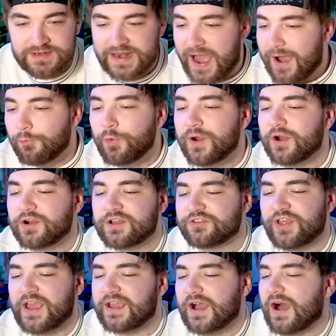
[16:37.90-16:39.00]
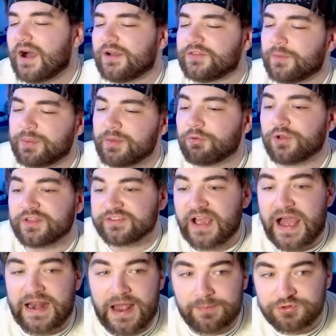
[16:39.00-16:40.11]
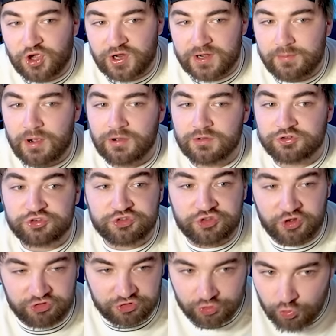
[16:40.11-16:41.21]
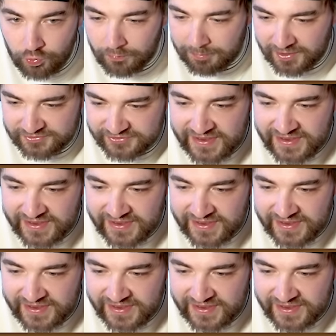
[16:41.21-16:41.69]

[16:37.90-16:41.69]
not weird because, like, the people inside. I'm talking about the school bus